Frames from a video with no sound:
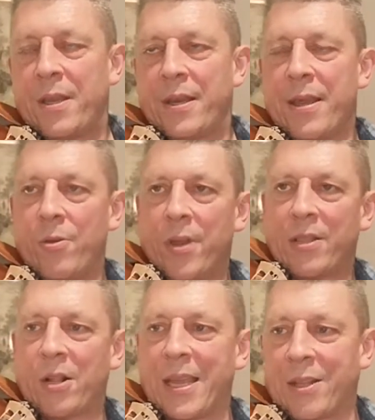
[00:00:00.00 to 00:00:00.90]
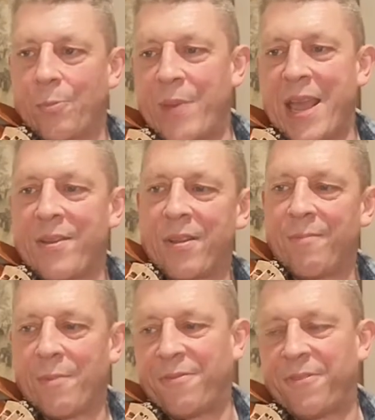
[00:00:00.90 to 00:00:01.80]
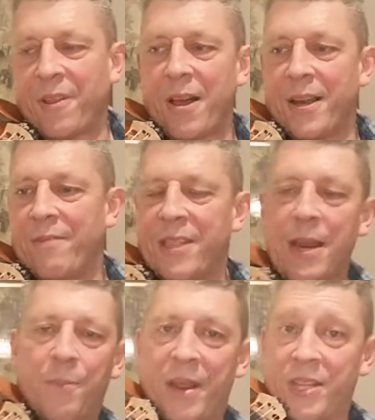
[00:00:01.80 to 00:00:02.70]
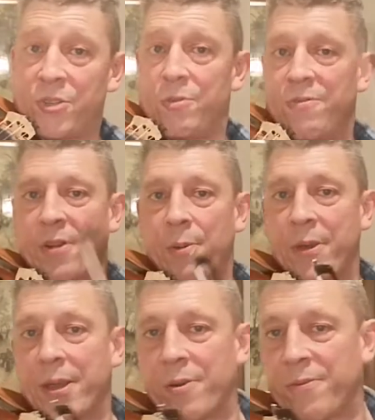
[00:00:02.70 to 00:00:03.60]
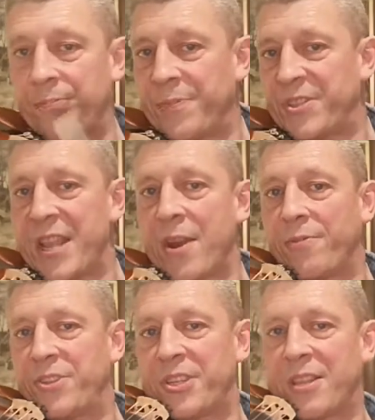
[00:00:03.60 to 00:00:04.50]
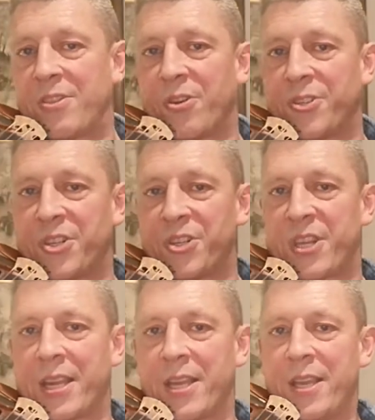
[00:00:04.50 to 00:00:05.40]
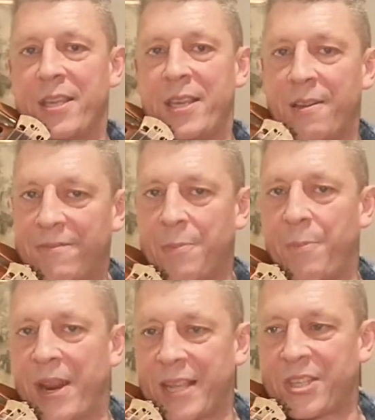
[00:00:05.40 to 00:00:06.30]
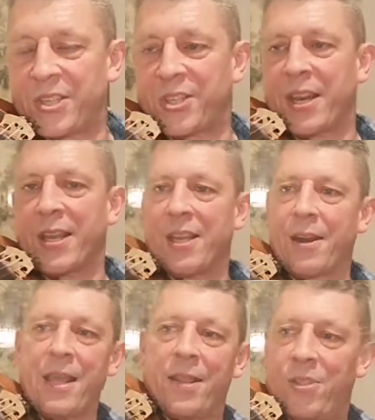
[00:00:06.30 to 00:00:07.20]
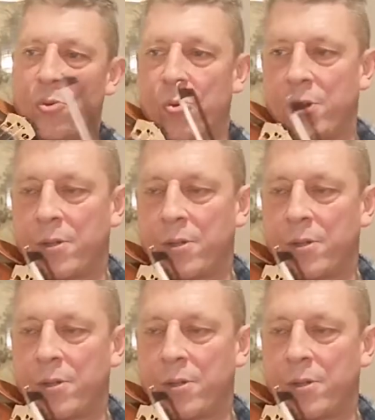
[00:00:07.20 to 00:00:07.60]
Now it'll bend flat if you didn't press it down firmly enough. It's not enough just to touch the string, you have to press the string and create the tone.